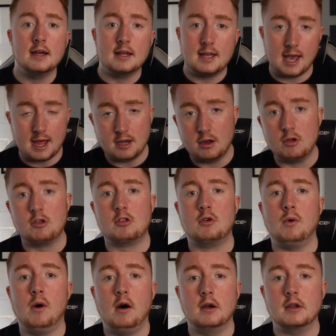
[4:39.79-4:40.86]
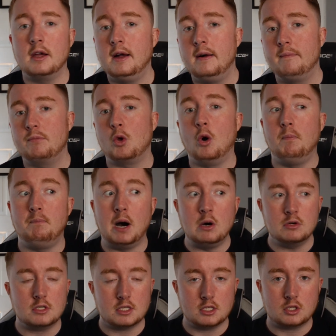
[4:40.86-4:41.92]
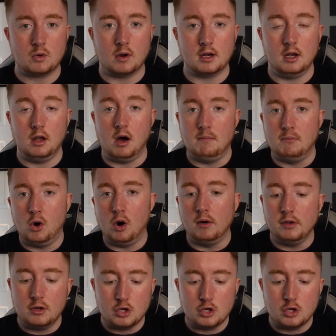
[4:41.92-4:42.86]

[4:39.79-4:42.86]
get a new squad, or bolster the squad a lot more.